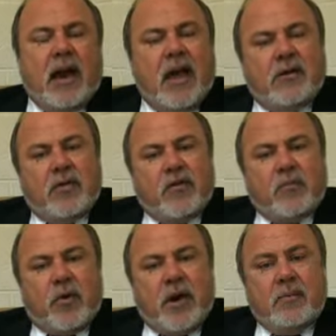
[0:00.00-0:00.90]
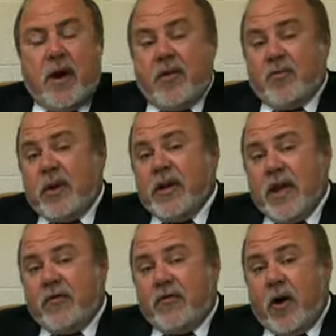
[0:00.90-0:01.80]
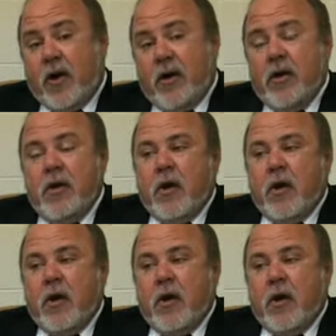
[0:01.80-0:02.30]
later this spring, possibly next fall.